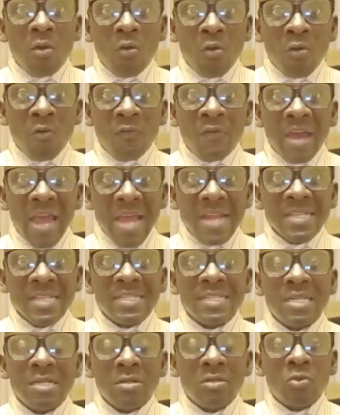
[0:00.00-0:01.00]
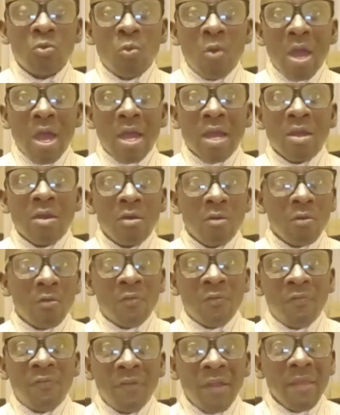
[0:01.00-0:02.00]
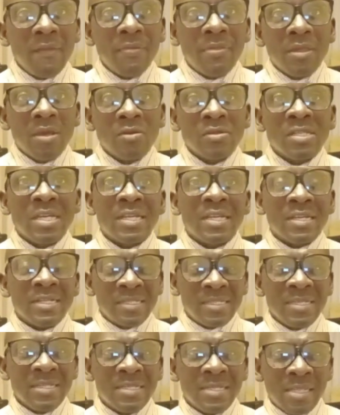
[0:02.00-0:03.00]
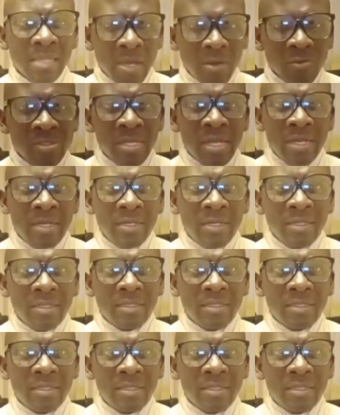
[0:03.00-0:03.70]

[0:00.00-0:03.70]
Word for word: of unskilled work of 5,000 and 6,000?